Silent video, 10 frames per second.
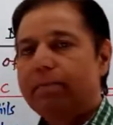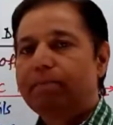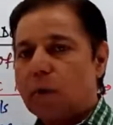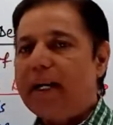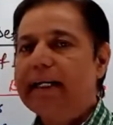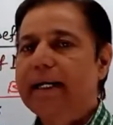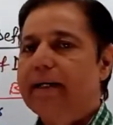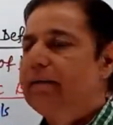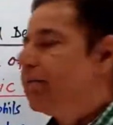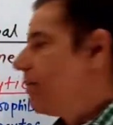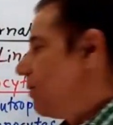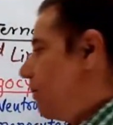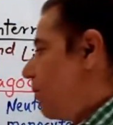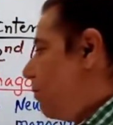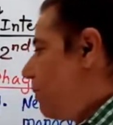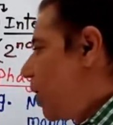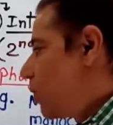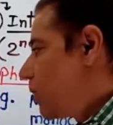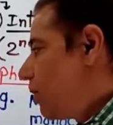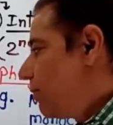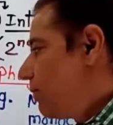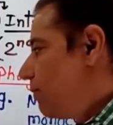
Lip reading: protected because of